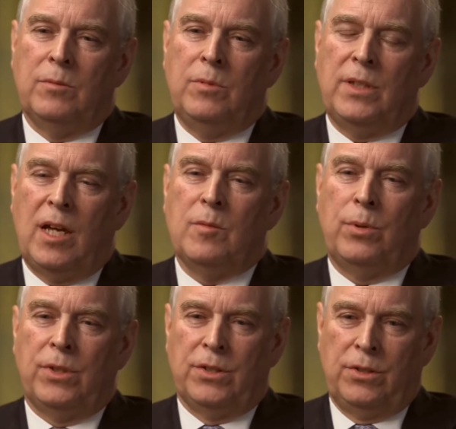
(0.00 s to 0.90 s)
without
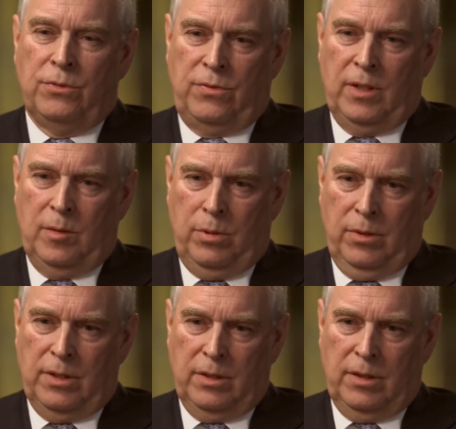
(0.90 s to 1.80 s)
putting too fine a
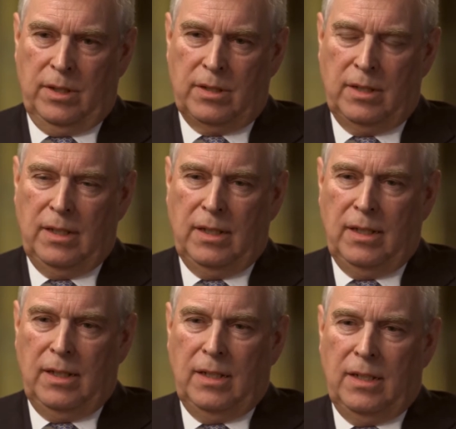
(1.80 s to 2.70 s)
point on it,
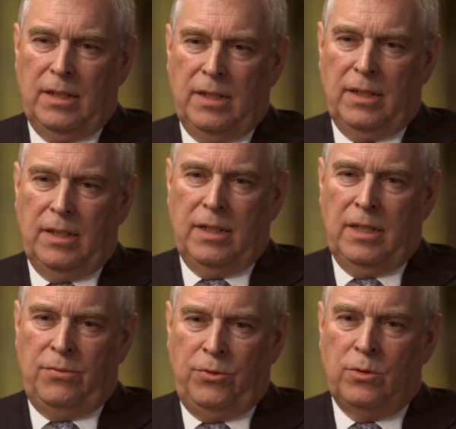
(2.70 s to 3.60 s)

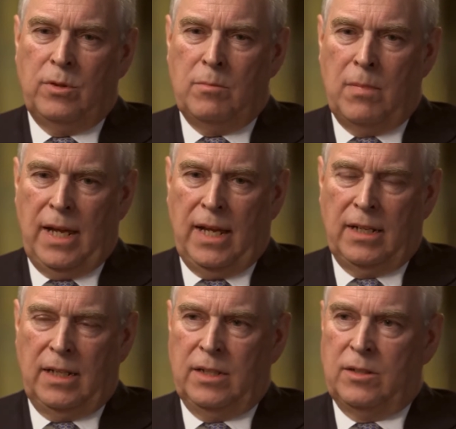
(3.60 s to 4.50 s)
if you're a
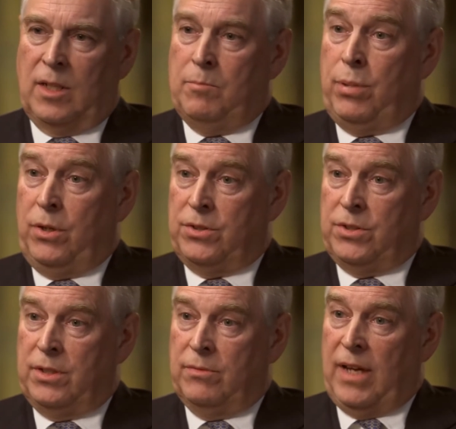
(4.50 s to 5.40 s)
man, it is a
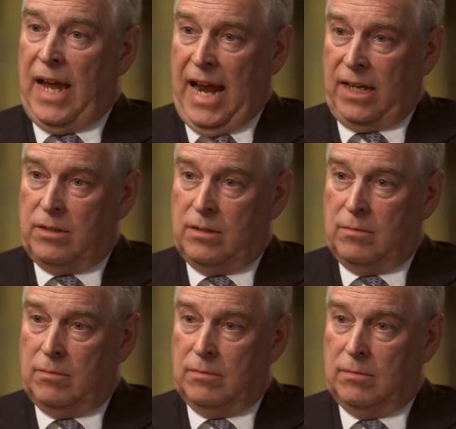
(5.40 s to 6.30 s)
positive act
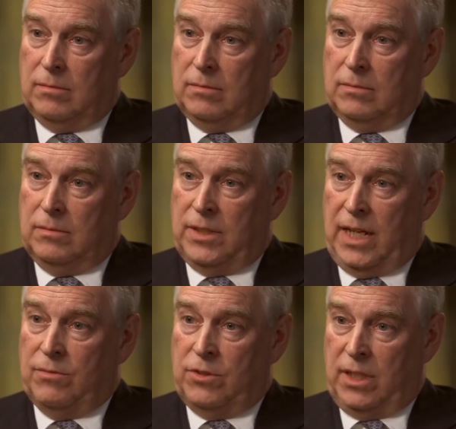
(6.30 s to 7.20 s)
to
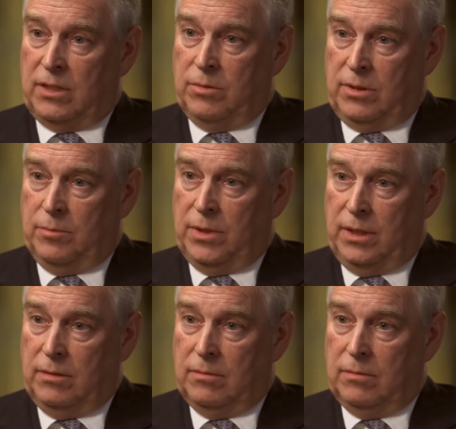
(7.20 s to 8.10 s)
have sex with
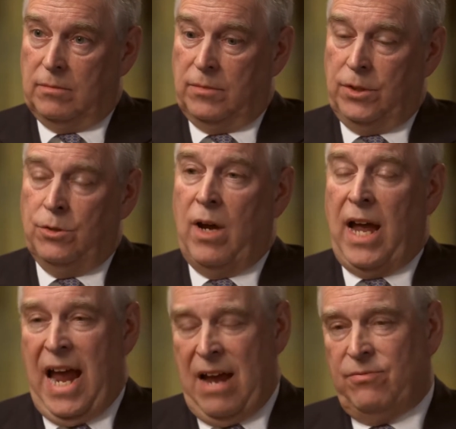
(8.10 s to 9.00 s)
somebody. You
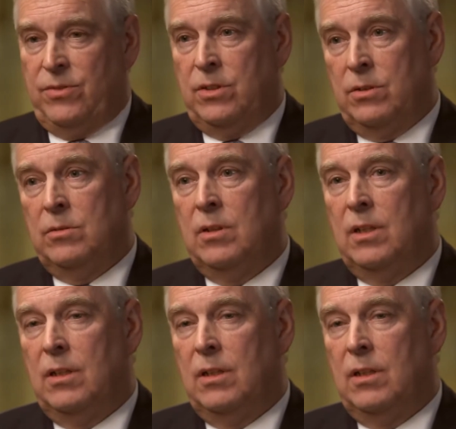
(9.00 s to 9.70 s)
have to